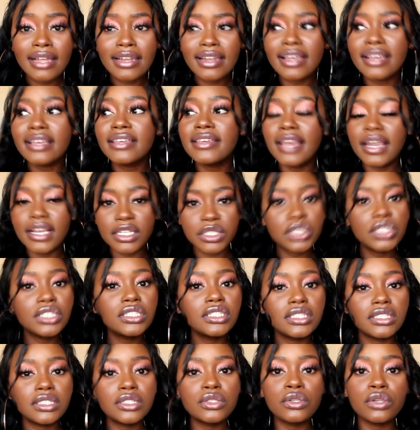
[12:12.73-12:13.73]
Like, yeah,
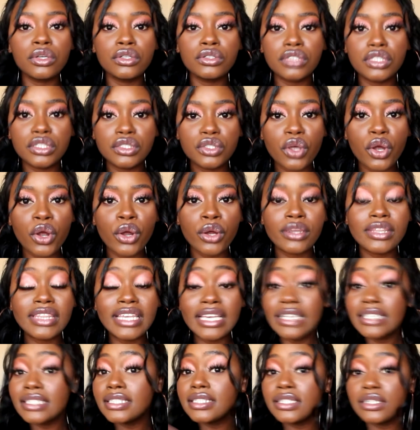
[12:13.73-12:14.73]
she's still on this earth.
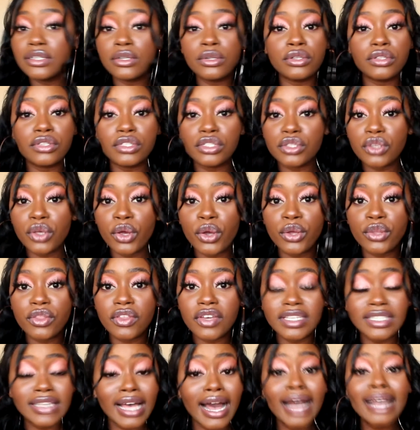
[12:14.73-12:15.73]
He's still on this
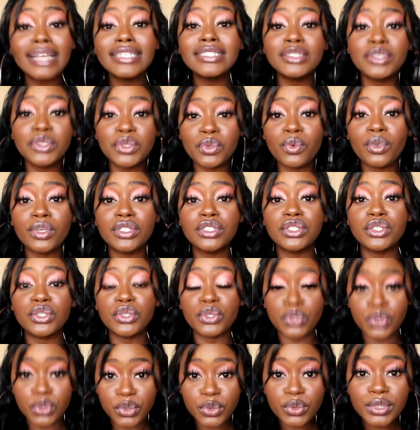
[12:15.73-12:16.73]
earth because I still want to
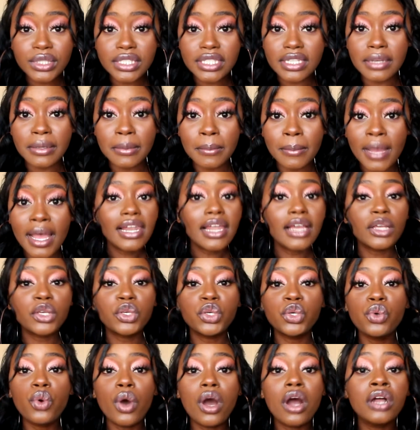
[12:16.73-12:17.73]
use them. Like
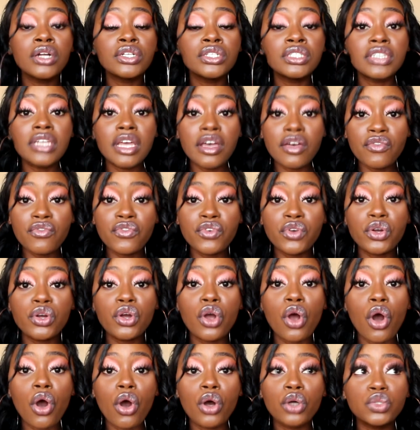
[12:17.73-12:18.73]
you are
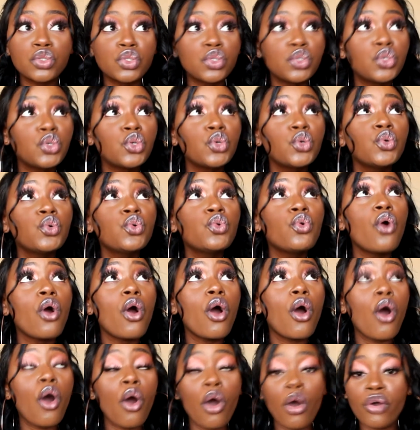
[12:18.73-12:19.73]
never
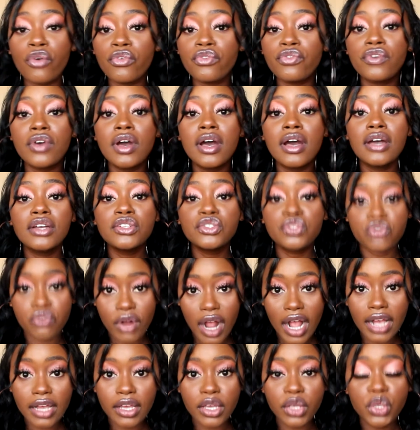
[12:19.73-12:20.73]
too off
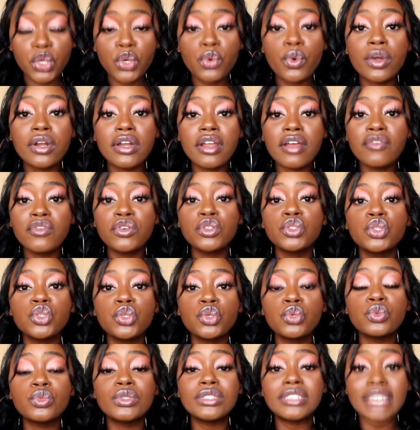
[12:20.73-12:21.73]
track. You are never
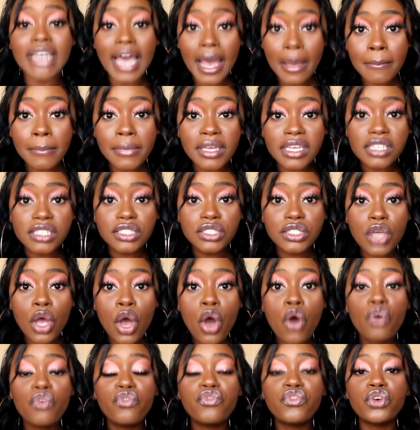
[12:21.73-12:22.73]
too damaged
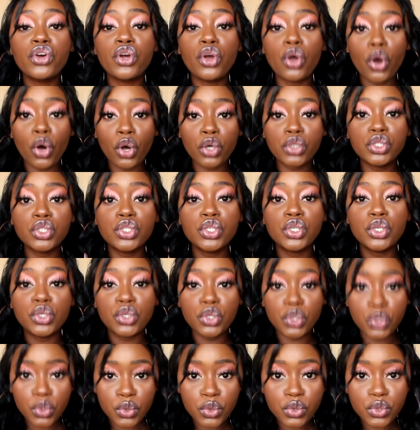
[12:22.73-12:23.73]
for God to
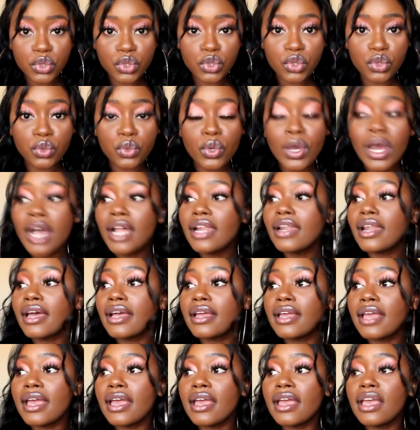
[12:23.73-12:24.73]
use you.
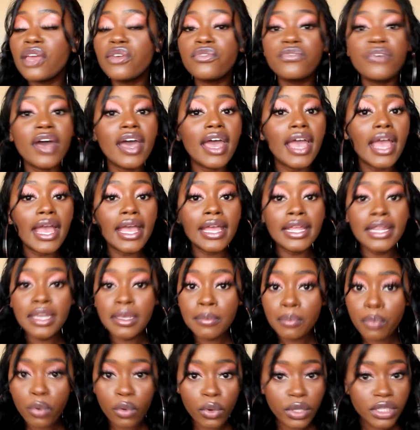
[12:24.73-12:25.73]
Like if at
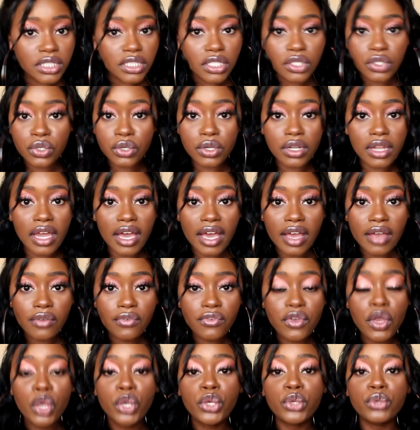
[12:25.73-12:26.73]
any point in your life
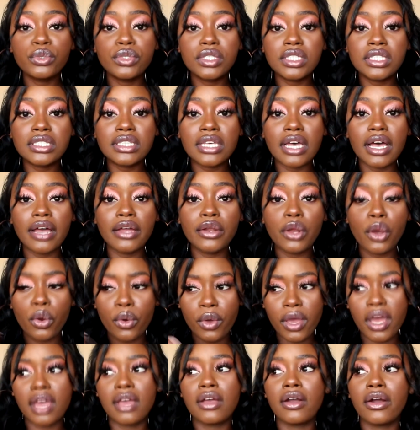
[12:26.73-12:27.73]
you decide,
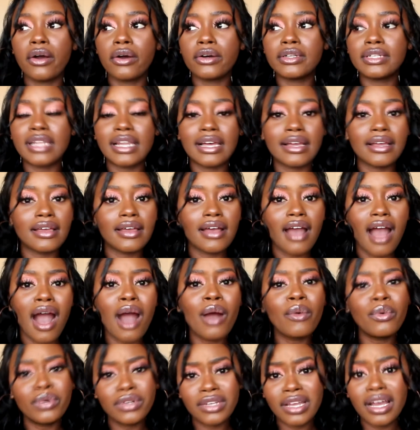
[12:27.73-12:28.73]
okay God, like
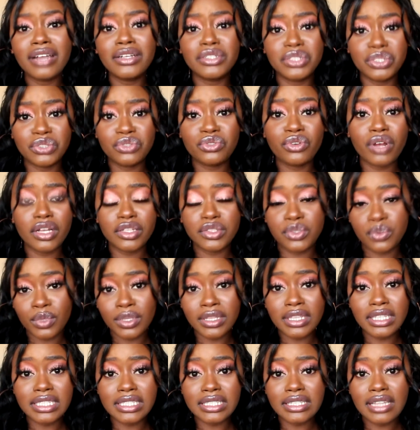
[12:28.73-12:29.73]
I want to actually try
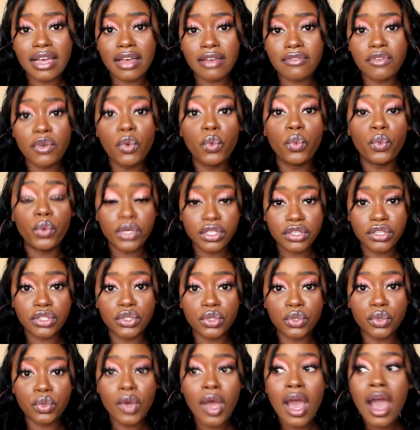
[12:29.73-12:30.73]
doing this life with
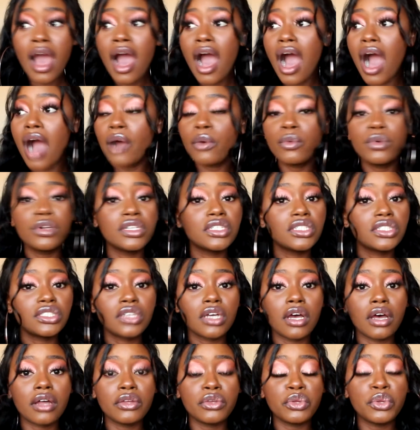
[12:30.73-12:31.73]
you, I want to
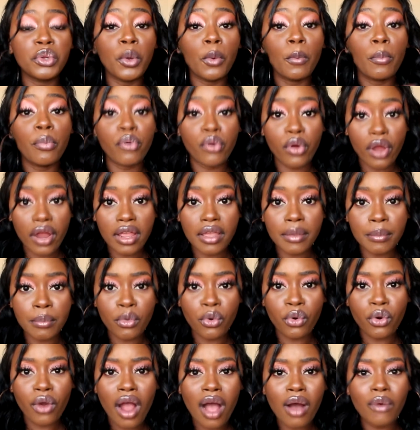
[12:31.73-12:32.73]
start, praying
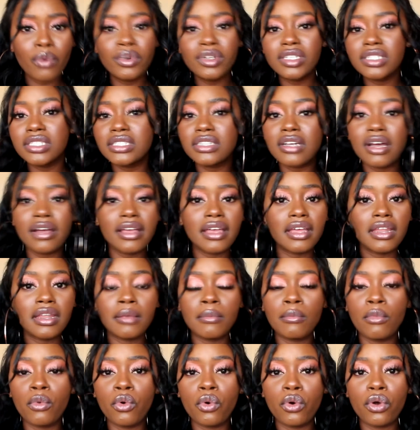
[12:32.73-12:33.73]
more, I want to start
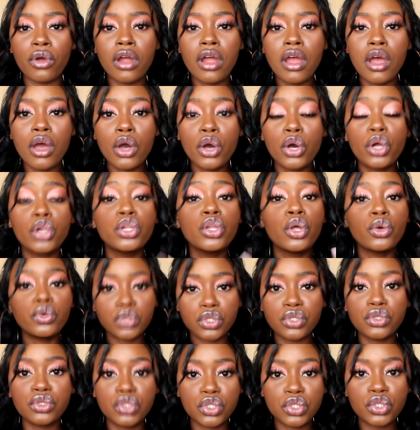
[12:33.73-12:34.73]
getting more
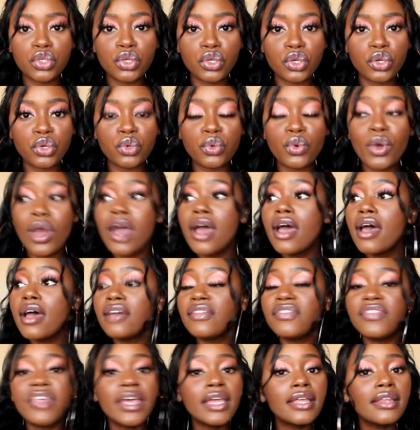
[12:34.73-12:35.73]
closer to you,
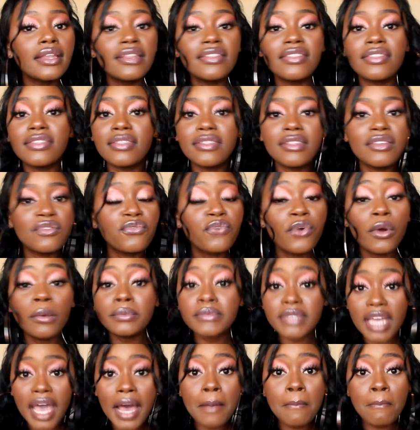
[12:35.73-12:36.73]
then
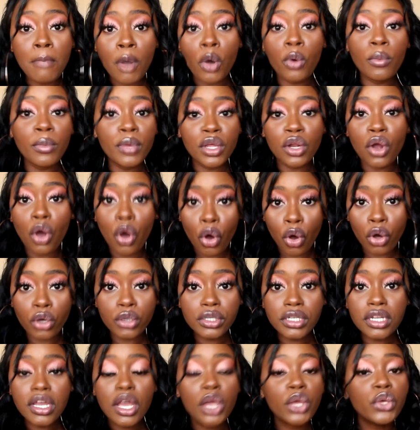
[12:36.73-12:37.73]
from that moment
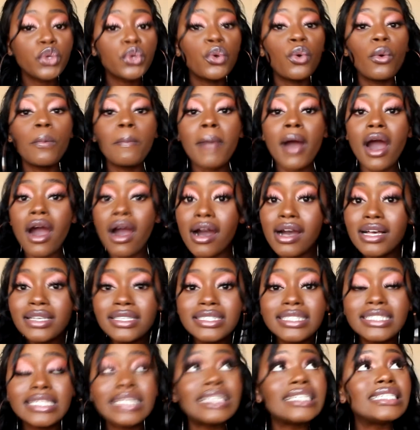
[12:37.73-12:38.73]
on, your
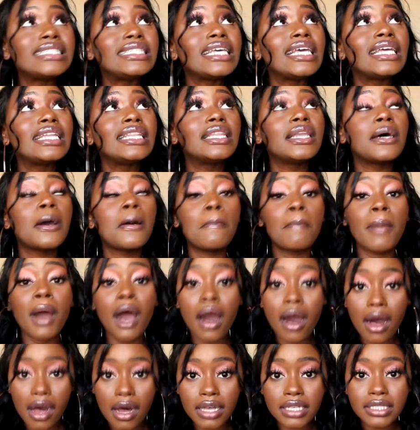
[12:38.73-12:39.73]
past is in the
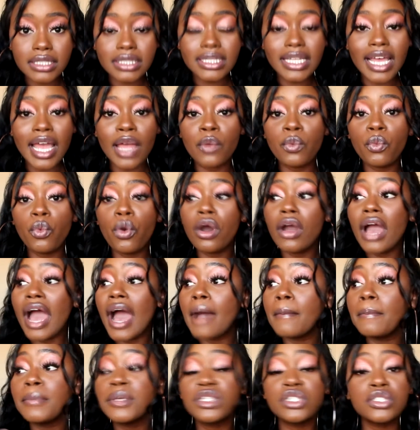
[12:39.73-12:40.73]
past. And what
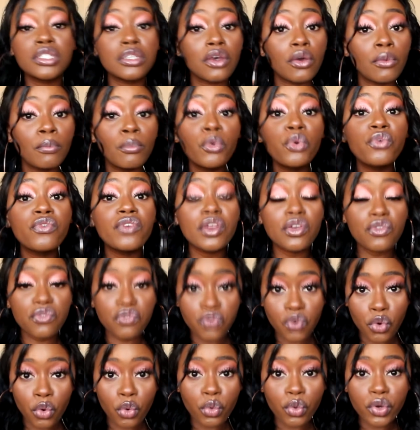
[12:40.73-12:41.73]
happens moving
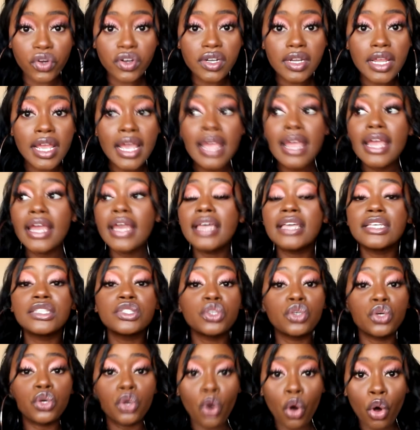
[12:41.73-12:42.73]
forward
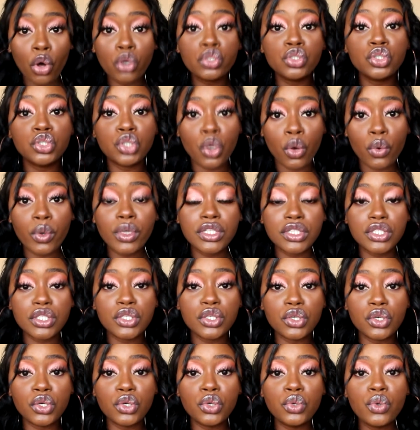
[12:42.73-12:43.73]
is God showing
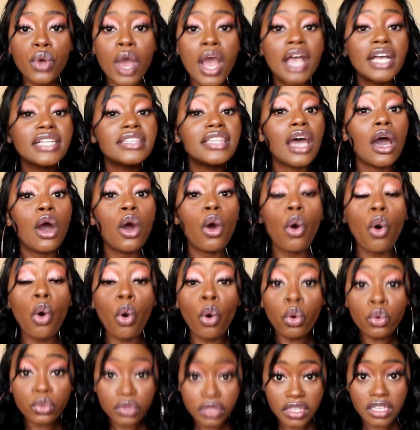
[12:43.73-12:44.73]
to you that
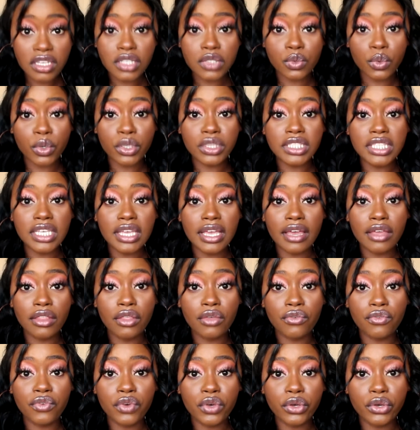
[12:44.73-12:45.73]
all things work
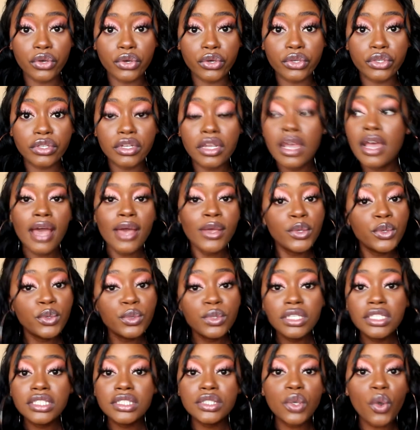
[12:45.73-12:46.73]
together for good. And
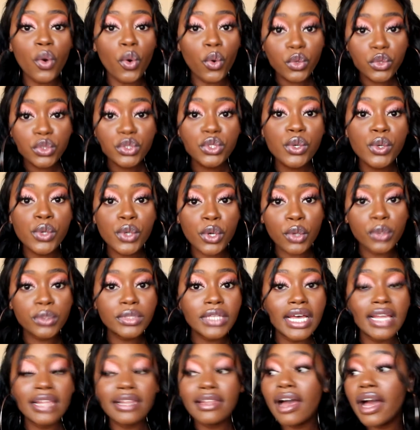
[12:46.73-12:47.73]
you need to also know
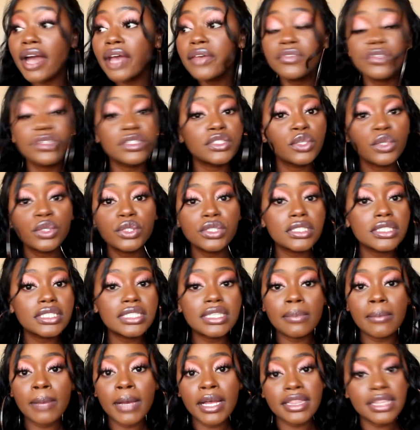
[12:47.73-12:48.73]
that life is not
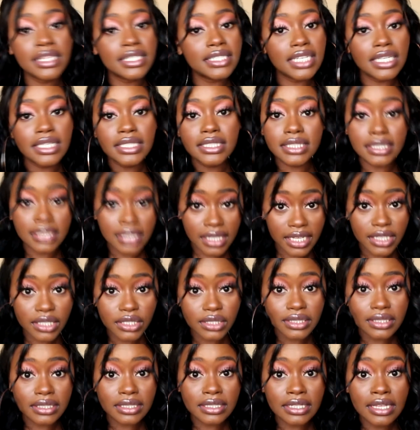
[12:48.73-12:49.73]
just about the
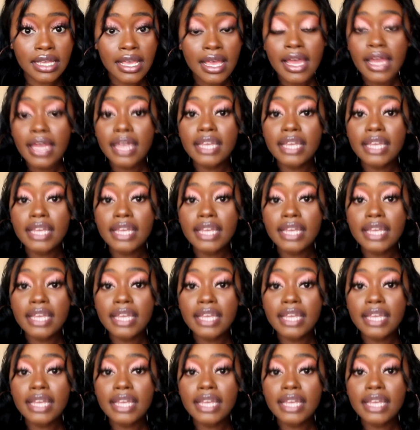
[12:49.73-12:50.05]
destination.